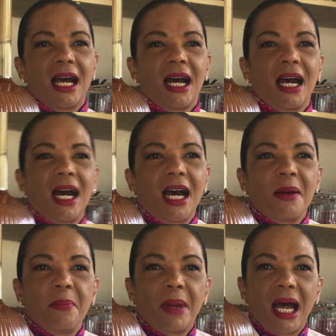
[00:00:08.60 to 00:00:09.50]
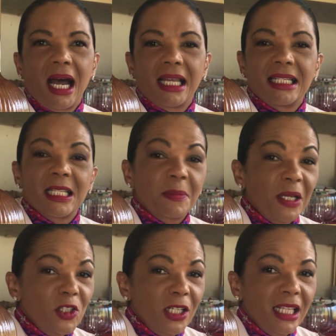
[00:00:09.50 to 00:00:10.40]
And
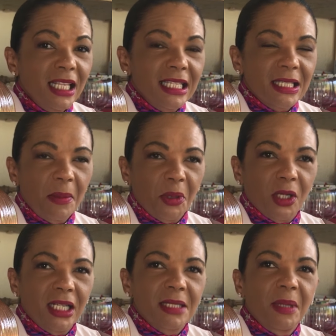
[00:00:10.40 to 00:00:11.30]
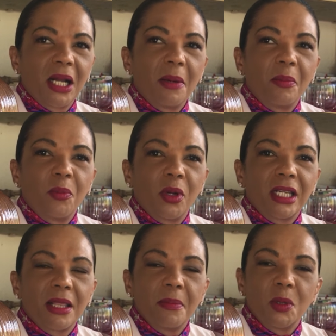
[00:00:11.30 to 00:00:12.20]
especially in the summer, it's become one
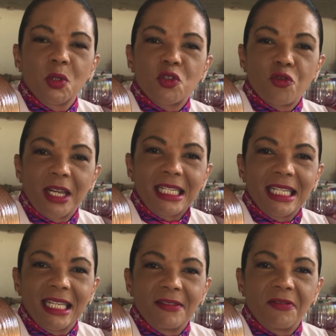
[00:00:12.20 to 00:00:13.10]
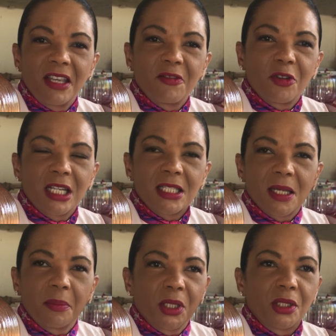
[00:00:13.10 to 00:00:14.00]
of the most trending favorite
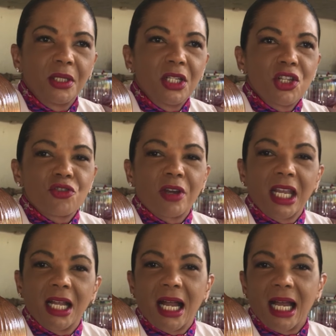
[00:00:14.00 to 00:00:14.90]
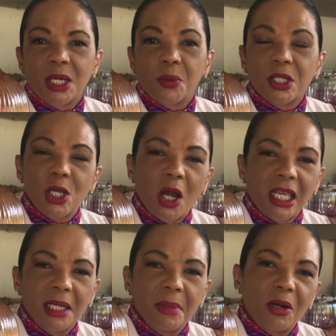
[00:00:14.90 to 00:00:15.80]
summer drink, and we're
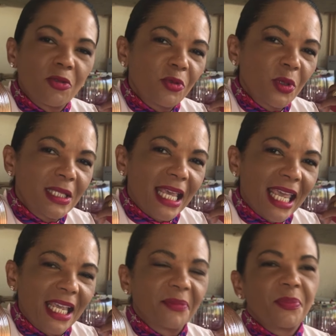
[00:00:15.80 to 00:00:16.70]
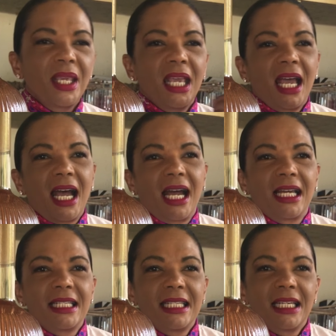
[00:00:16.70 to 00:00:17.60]
talking about rosé.
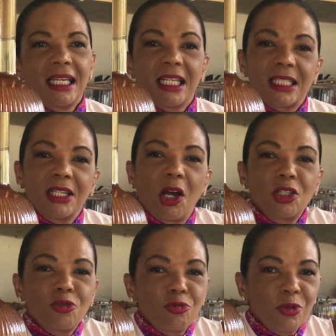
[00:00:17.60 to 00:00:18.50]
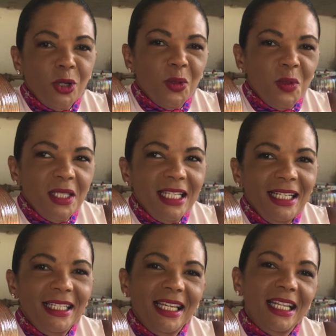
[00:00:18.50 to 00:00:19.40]
And it's not rose,
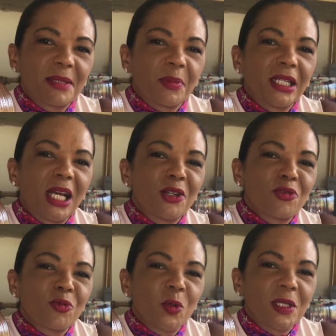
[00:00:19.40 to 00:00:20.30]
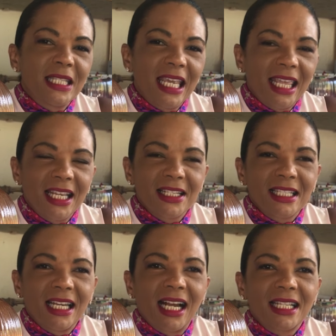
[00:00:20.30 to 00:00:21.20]
it's pronounced rosé. There's
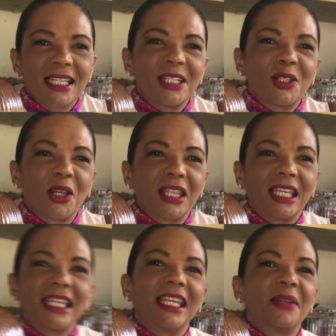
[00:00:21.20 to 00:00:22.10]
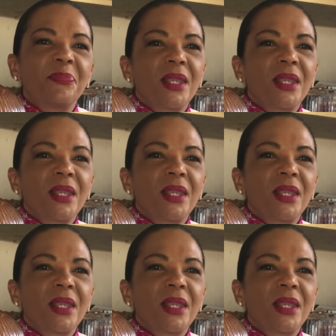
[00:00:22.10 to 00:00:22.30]
an accent on the E.